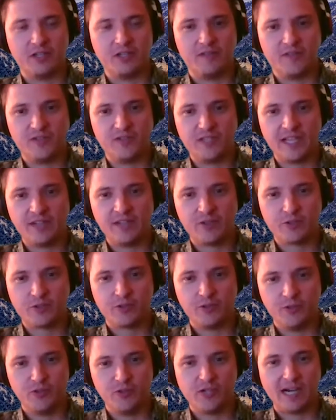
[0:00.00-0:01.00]
of Santa
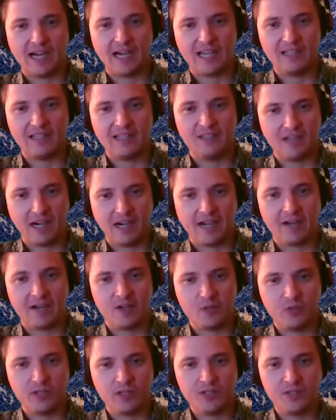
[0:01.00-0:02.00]
Cruz Island
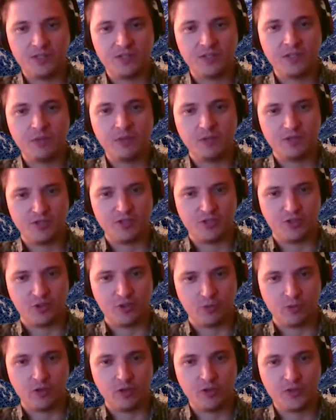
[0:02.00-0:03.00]
ironwoods, which is in the
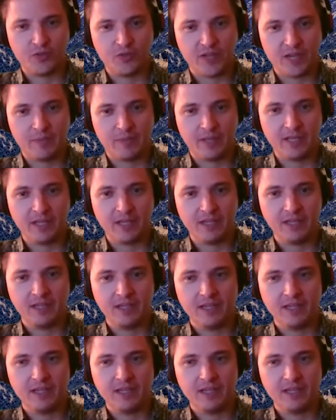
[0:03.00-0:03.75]
rose family,